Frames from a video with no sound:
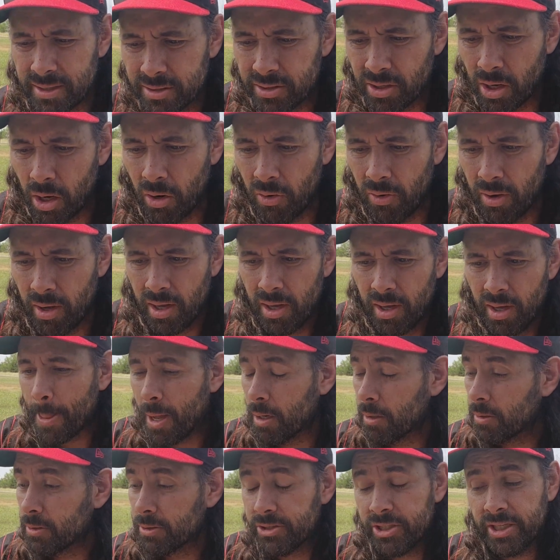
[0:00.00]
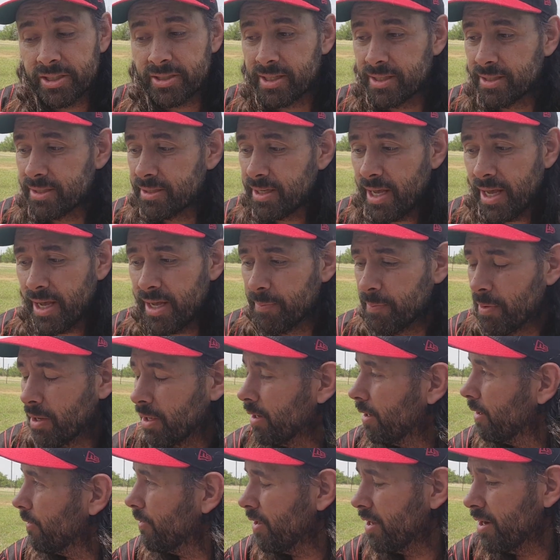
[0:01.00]
So just insane.
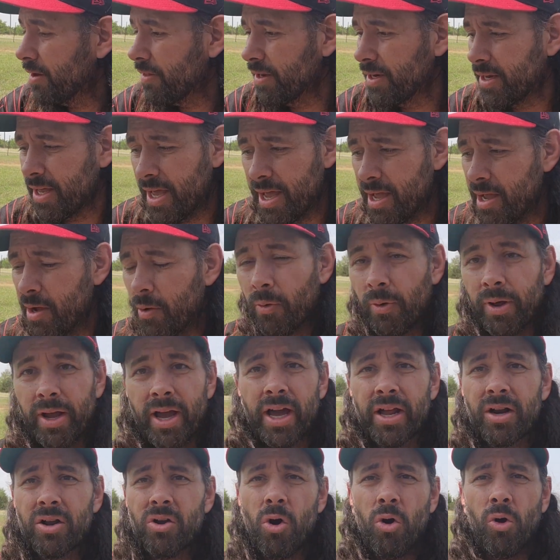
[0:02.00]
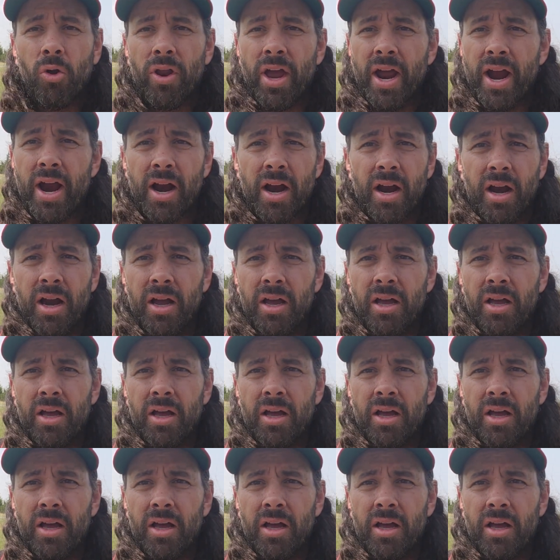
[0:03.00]
But at the end of the day, we got cold air.